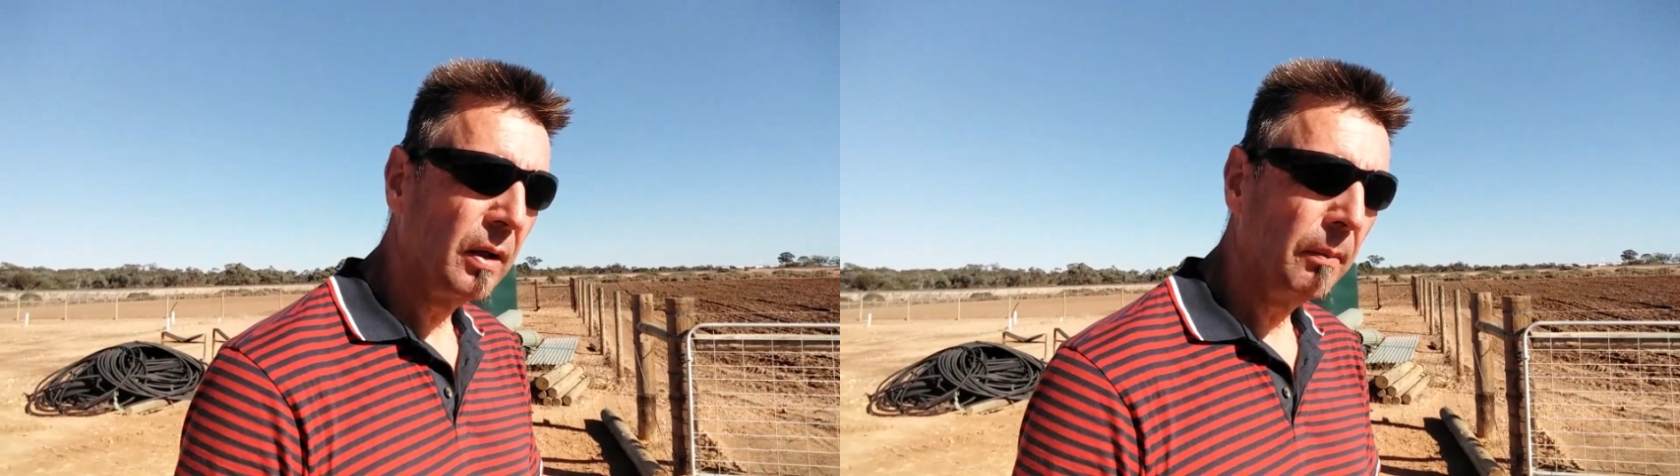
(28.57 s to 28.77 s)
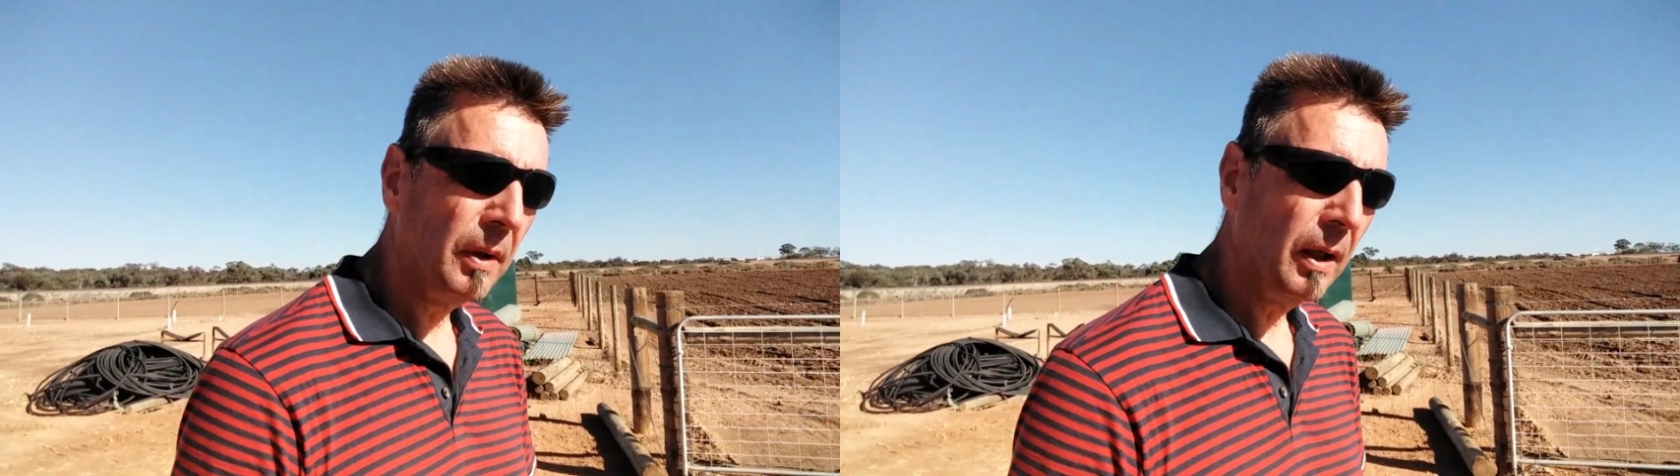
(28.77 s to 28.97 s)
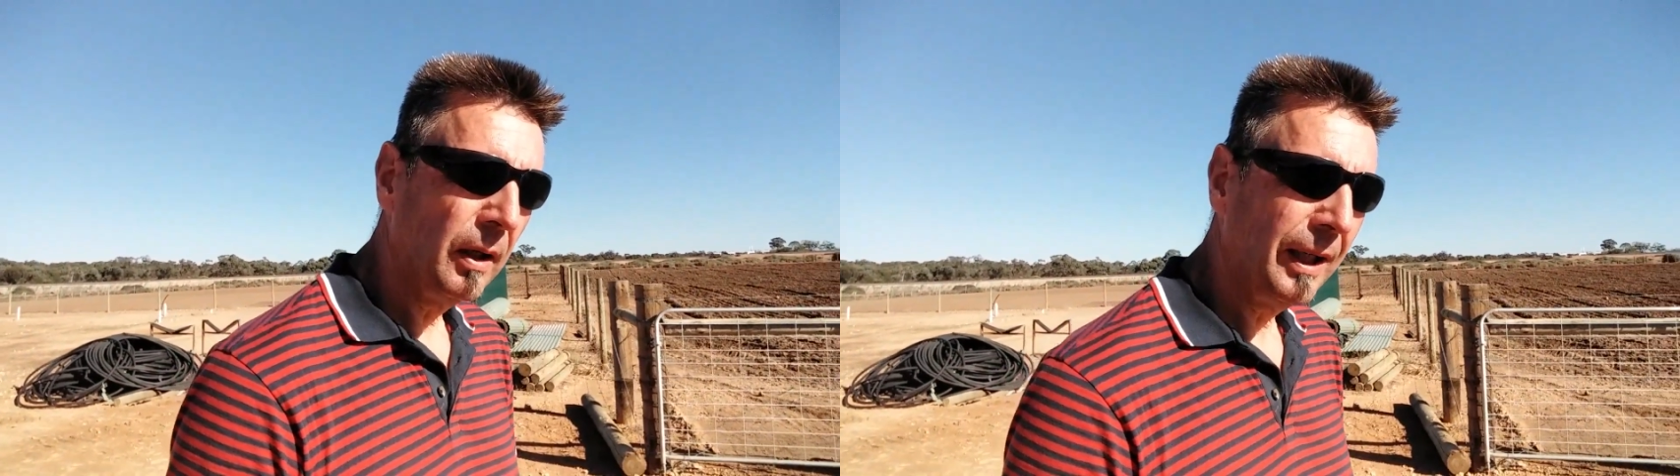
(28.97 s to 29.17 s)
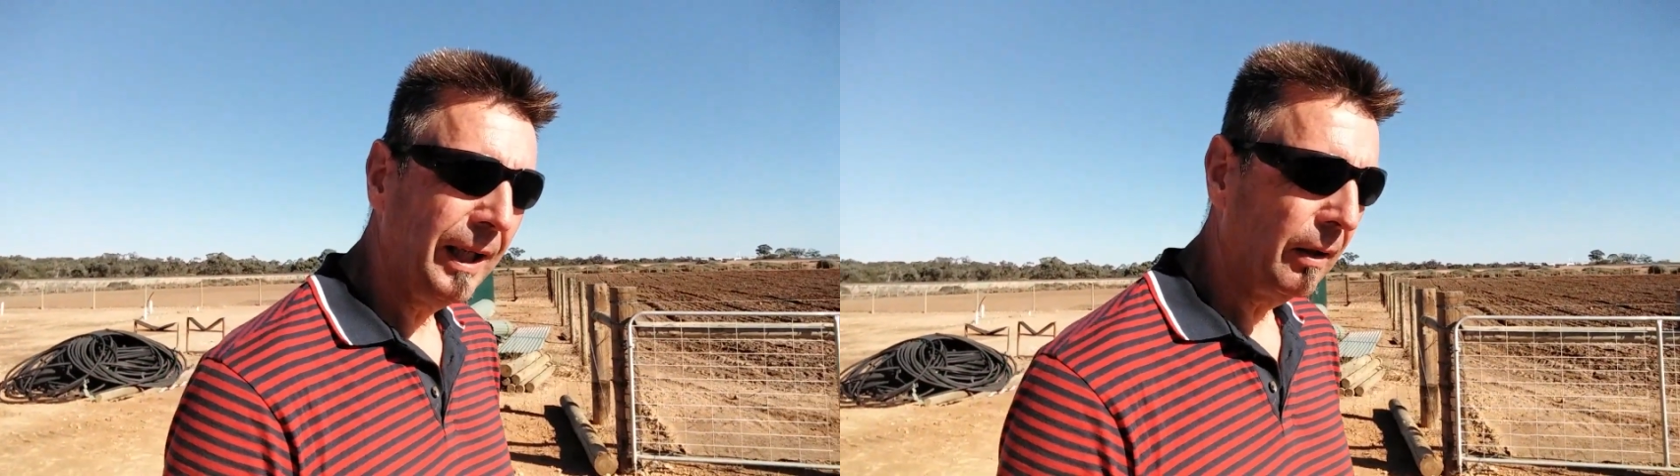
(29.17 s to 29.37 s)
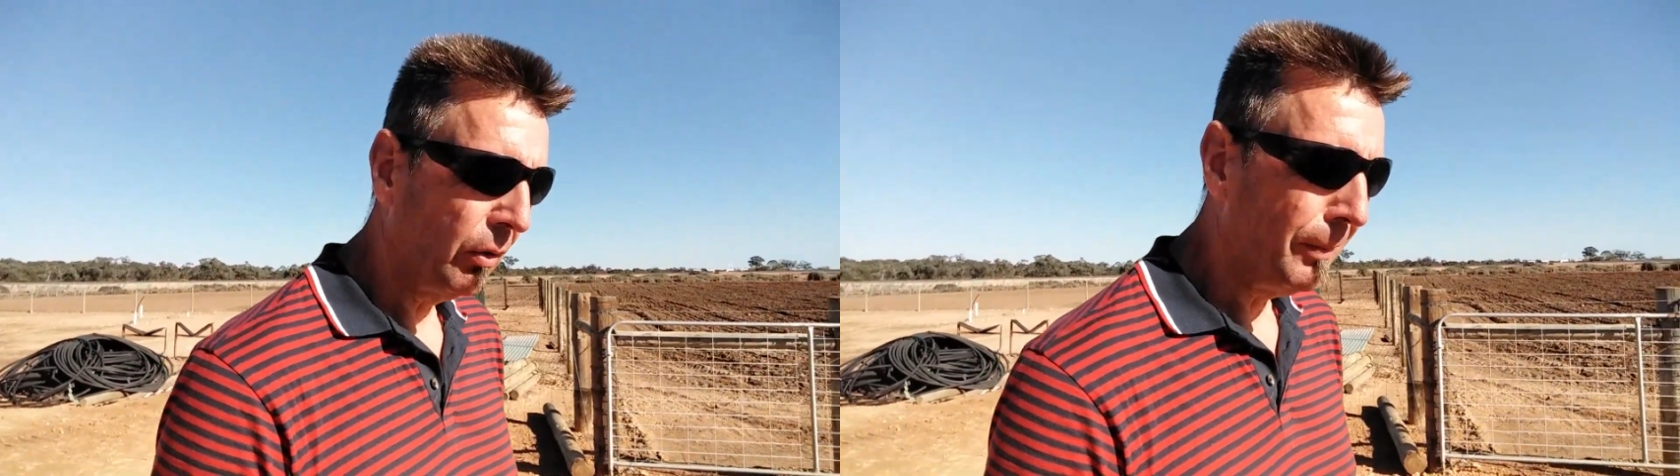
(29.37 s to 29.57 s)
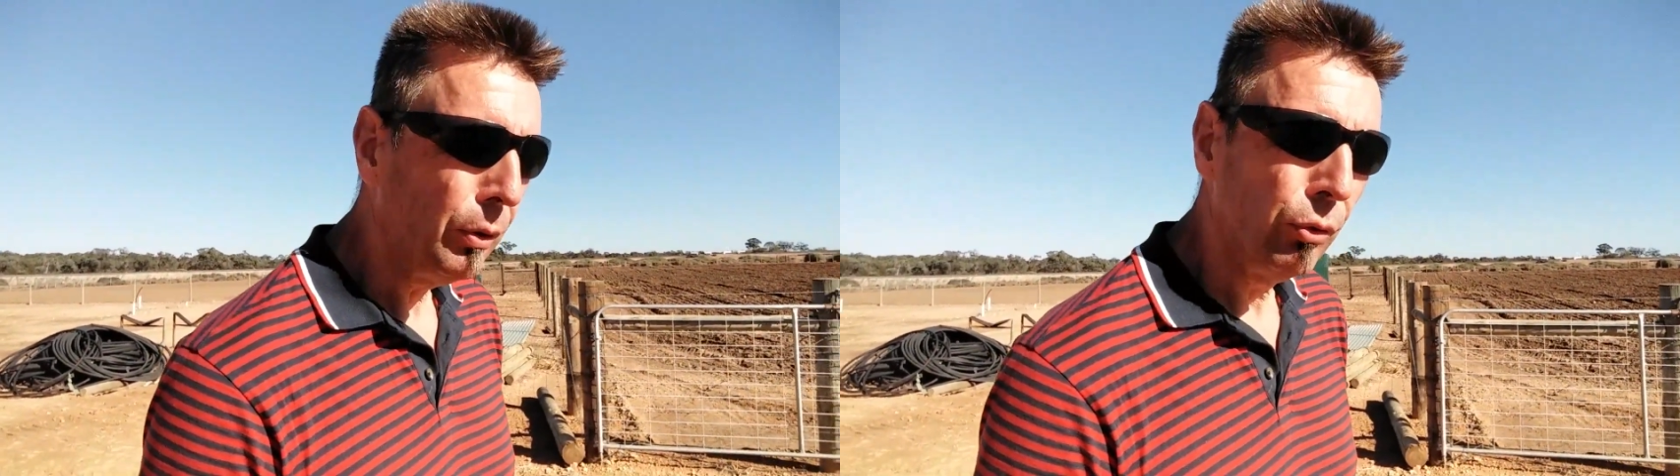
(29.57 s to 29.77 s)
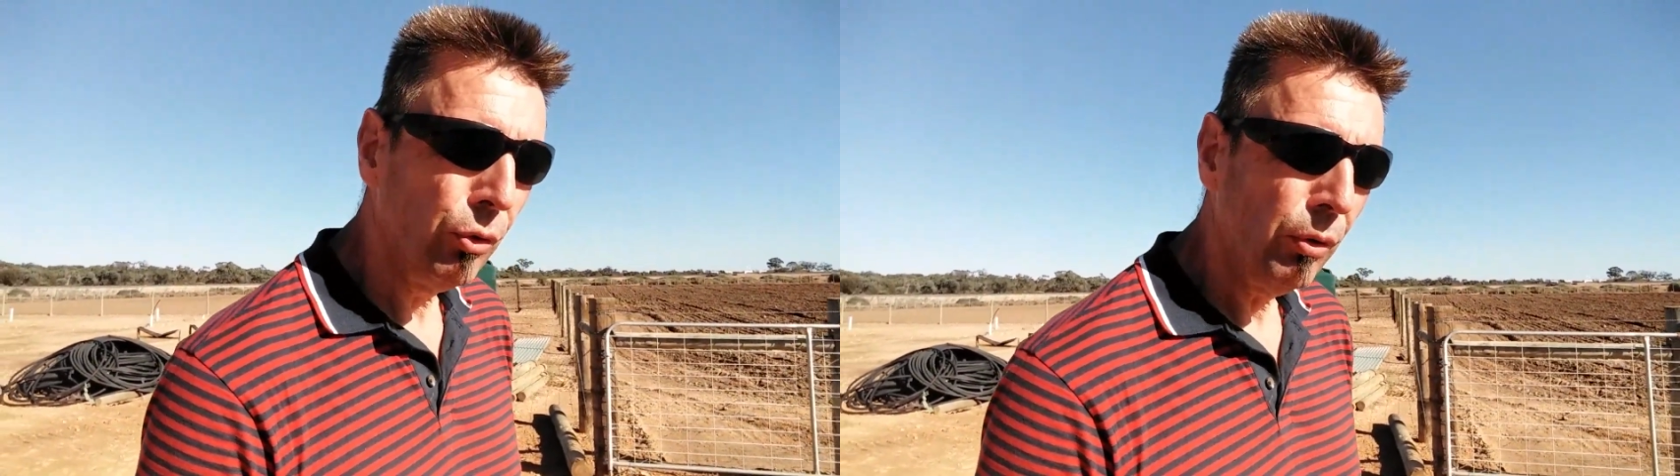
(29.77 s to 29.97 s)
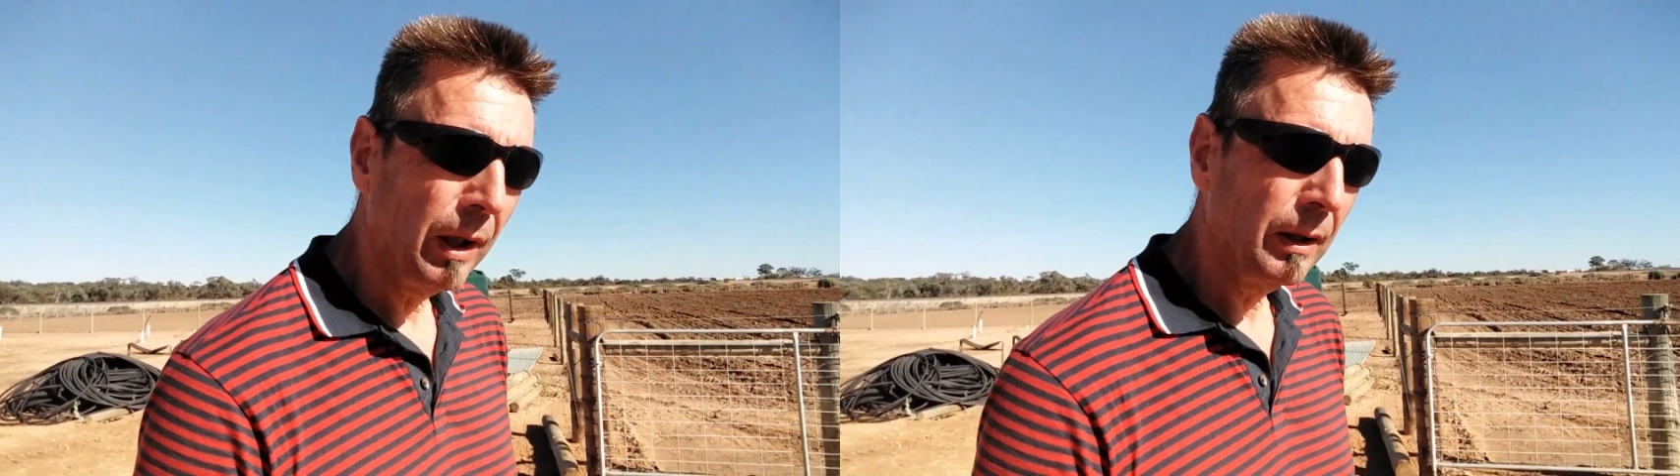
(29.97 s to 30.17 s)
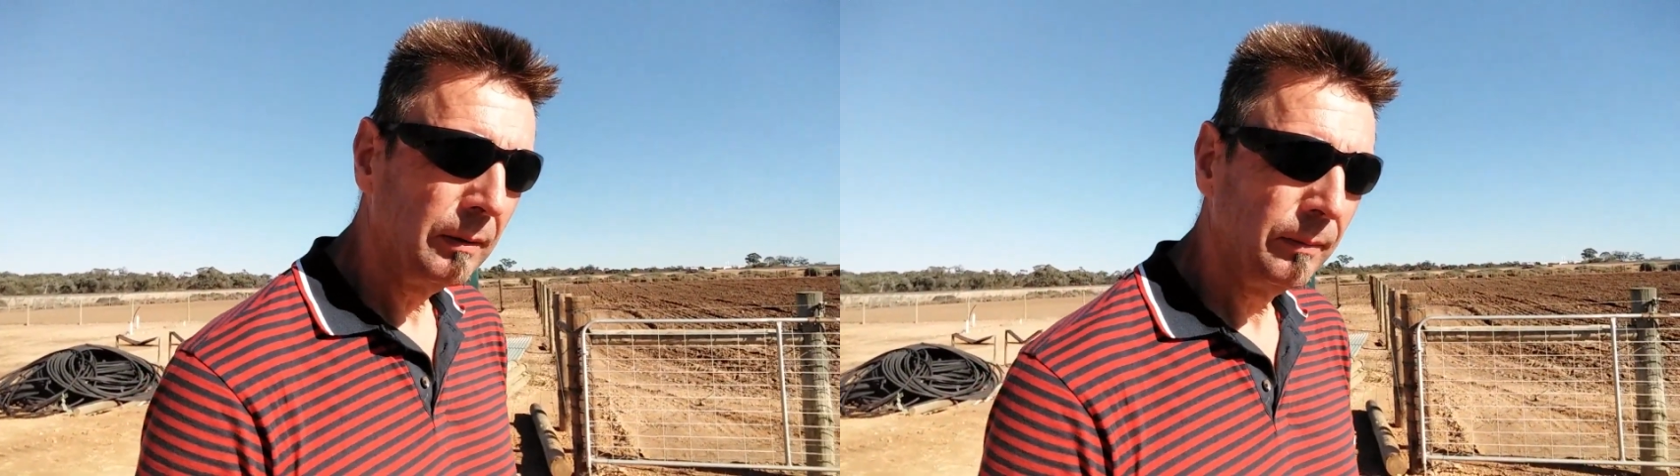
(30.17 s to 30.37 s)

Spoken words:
up here to Mildura,